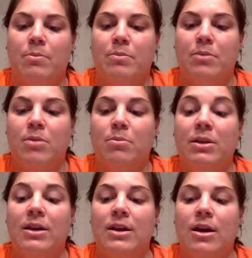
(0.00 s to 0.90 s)

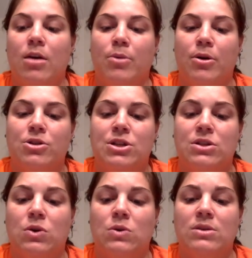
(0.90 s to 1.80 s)
completing approaches
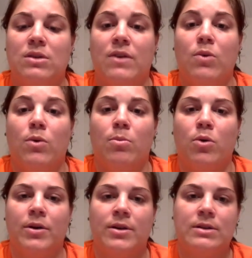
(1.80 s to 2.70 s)
goals of equal
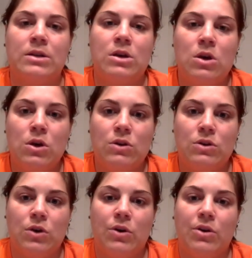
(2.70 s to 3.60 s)
importance.
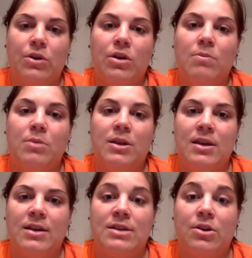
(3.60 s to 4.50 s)
So, you complete
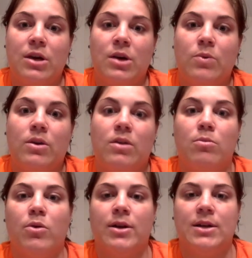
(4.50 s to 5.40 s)
things that are equally
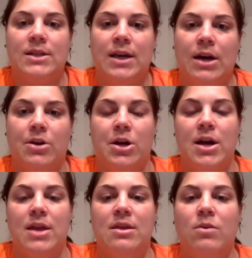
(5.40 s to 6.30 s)
important together
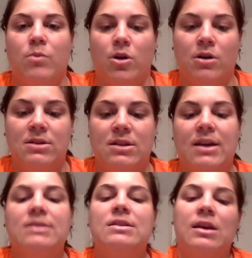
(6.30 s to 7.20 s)
and then work on to the
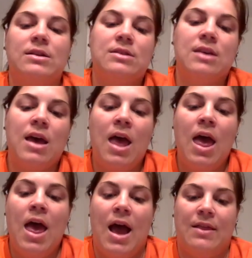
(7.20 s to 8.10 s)
next things.
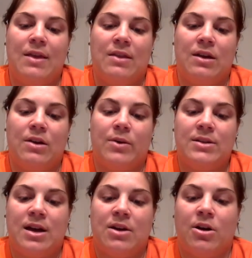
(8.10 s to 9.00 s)
And then there was
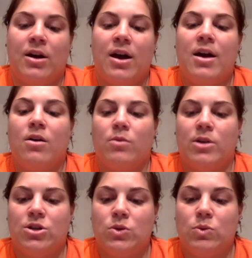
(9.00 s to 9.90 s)
anarchic,
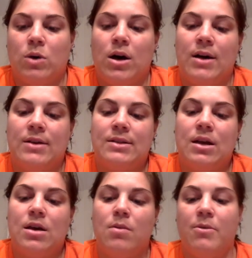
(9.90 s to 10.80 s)
which
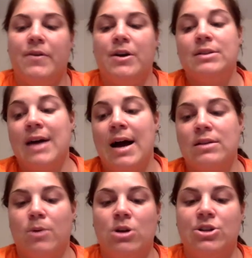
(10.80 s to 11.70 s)
prefers
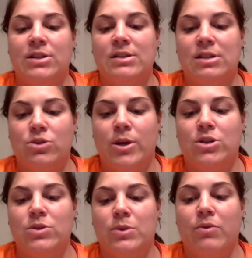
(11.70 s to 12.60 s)
tasks, projects, and
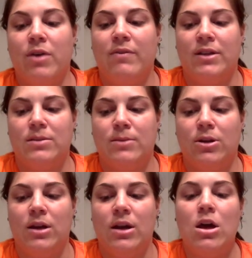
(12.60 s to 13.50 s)
situations with great
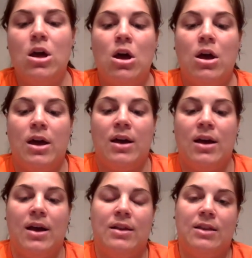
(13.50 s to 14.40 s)
flexibility,
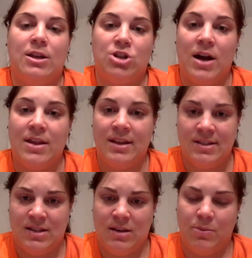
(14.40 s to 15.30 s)
and they try things
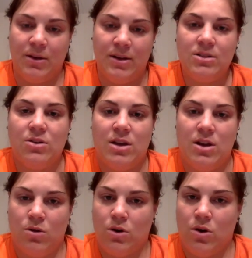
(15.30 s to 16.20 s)
as they please. So they
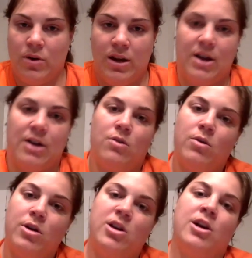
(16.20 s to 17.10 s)
don't go in any kind of
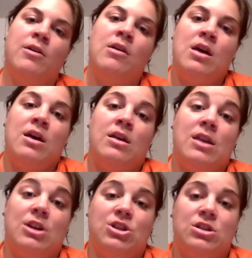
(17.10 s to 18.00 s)
order.
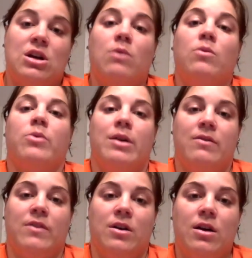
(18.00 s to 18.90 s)
They just start with
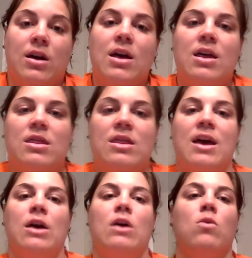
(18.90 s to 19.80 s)
whatever
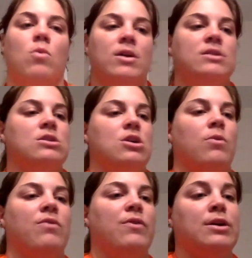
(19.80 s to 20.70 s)
they want to start
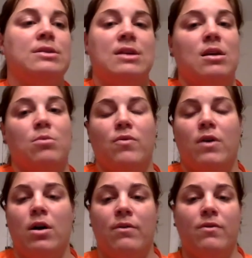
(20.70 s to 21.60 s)
with first and move
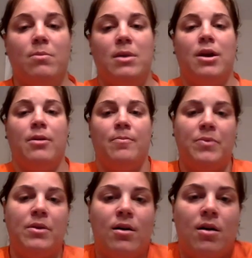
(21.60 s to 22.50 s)
on from there.
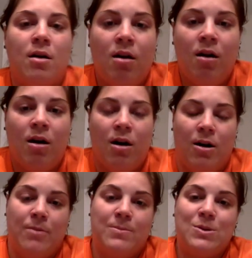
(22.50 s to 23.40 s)

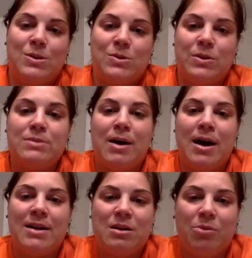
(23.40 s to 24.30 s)
So this was
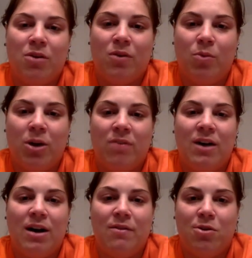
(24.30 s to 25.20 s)
my summary from week
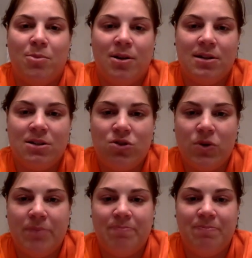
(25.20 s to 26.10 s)
5. I hope you guys
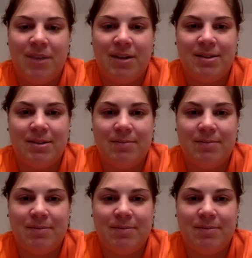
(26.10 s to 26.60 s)
enjoyed. Thanks.